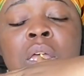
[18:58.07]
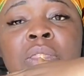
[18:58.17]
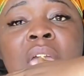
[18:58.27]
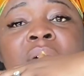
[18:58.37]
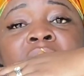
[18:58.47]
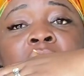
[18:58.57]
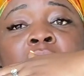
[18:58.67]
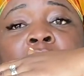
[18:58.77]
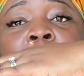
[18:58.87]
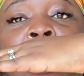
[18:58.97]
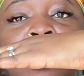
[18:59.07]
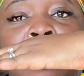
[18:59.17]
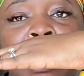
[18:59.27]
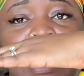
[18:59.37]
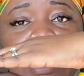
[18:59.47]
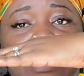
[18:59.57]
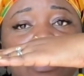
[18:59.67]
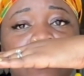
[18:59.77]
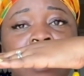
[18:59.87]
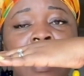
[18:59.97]
They have a longer head,
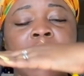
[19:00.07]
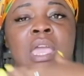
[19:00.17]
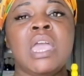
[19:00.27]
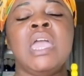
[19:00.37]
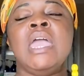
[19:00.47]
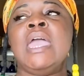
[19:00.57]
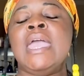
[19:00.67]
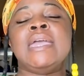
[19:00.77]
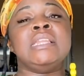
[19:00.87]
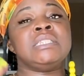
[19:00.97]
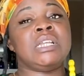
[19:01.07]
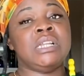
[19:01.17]
okay? And it's a